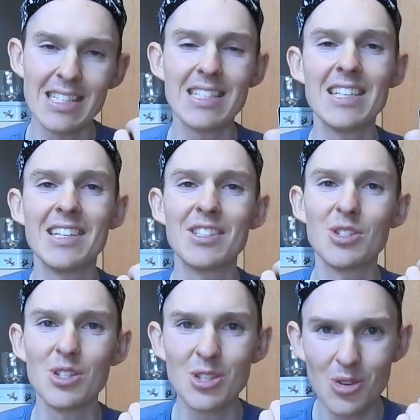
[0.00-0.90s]

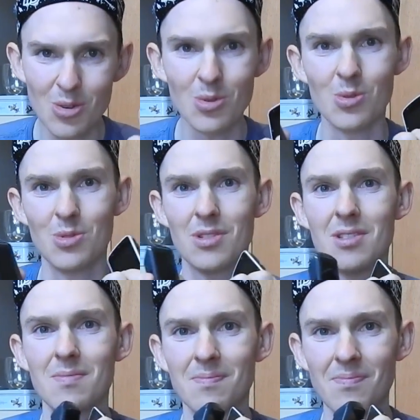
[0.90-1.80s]
easier to
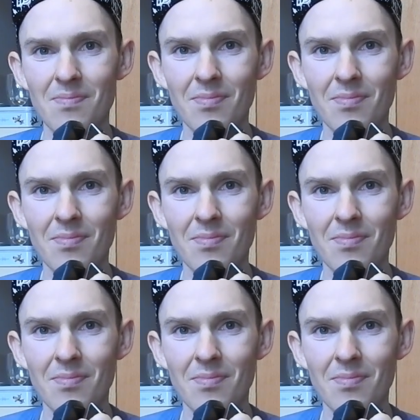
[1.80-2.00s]
use.